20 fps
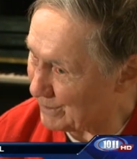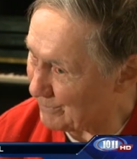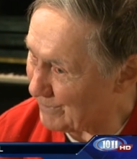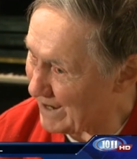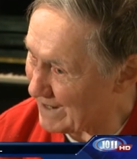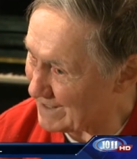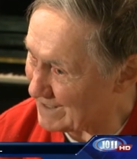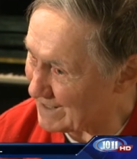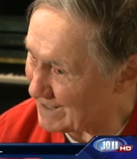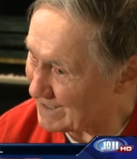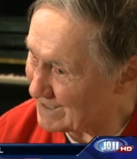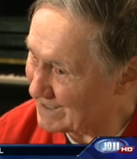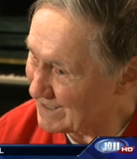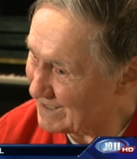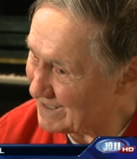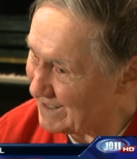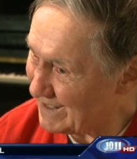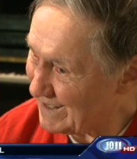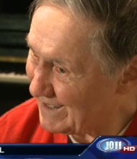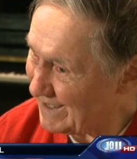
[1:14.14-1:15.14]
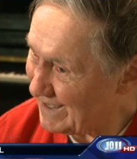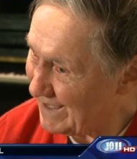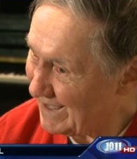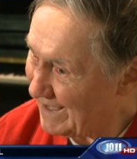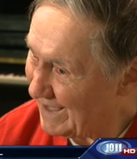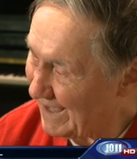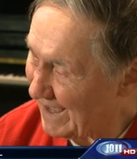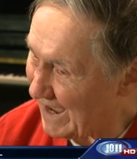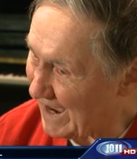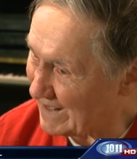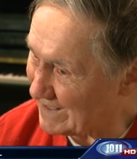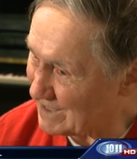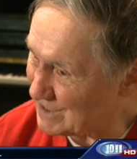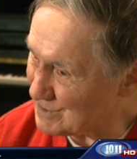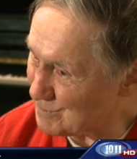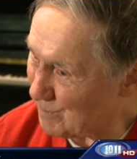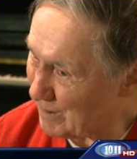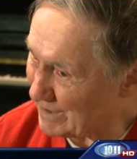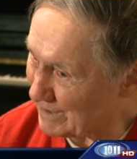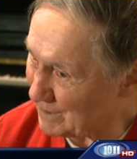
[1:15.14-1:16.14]
retina, and
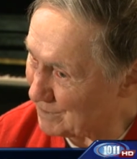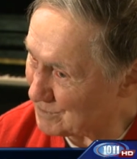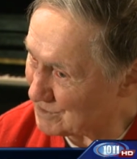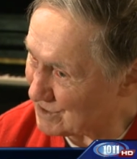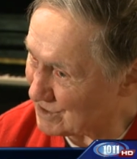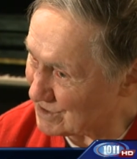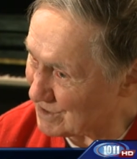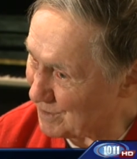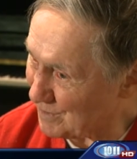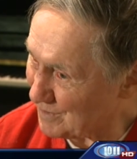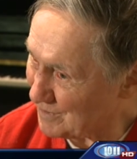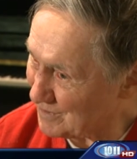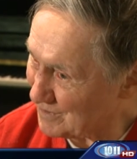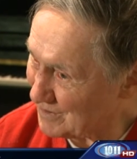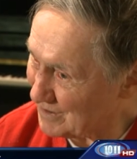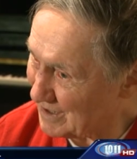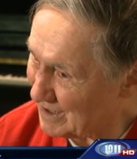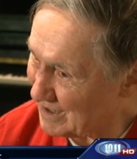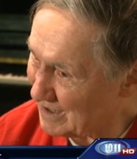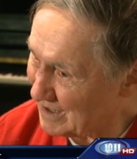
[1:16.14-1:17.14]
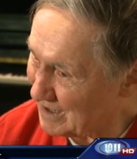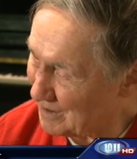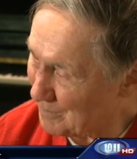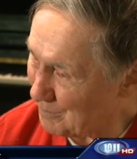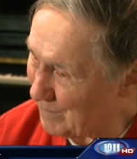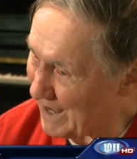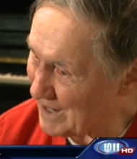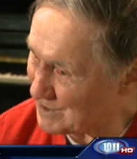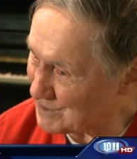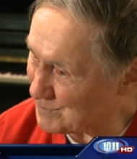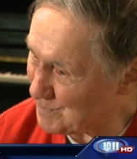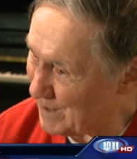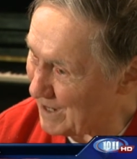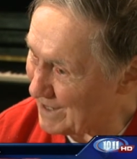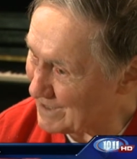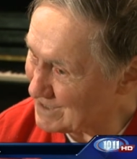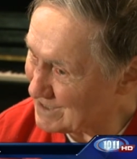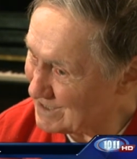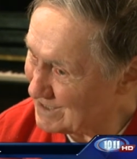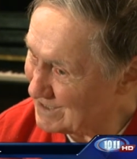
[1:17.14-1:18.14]
each one of those is a blind spot.